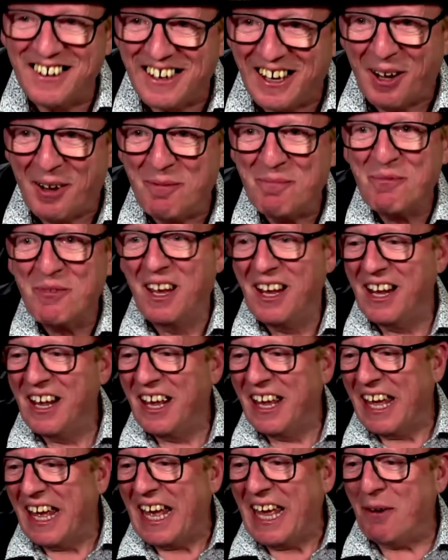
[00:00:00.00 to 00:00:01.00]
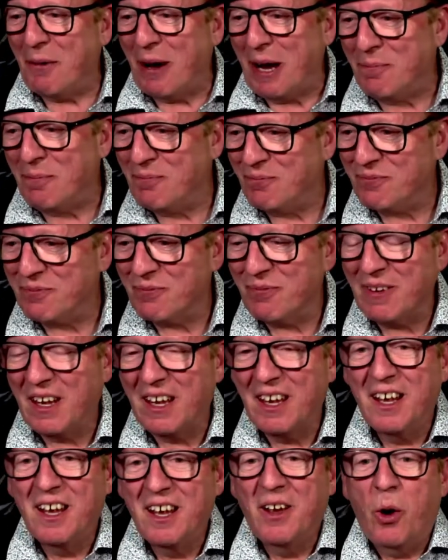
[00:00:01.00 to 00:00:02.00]
Yeah. Anyway.
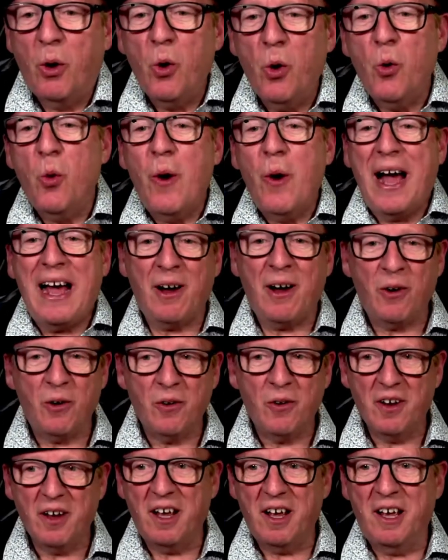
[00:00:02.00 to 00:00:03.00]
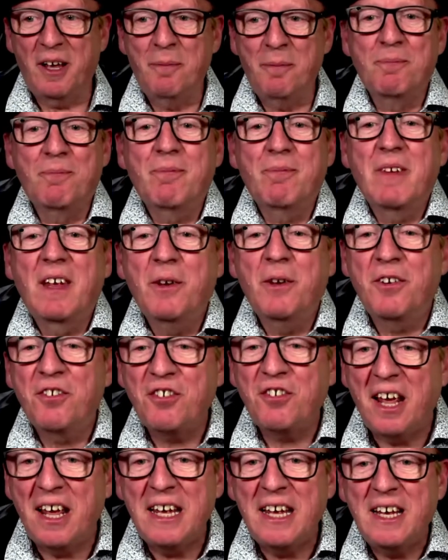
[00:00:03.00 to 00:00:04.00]
Oh, wow.
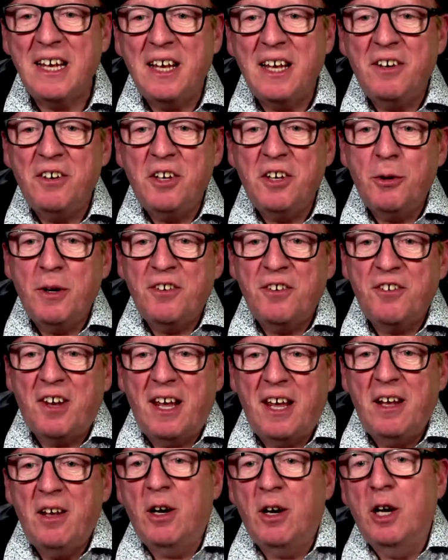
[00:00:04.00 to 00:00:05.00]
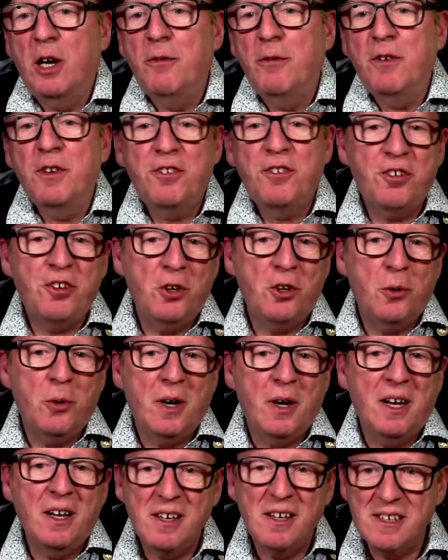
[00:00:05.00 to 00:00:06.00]
Staying in the USA, over
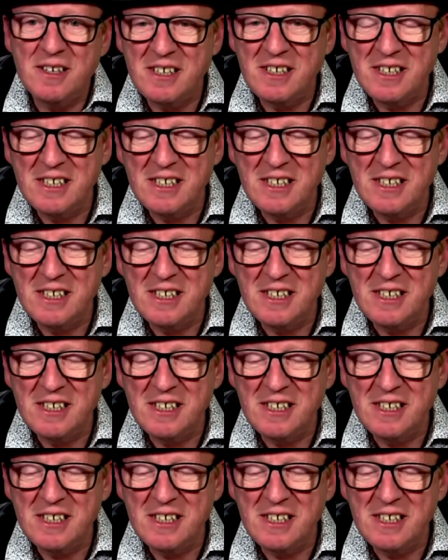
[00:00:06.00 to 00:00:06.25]
to a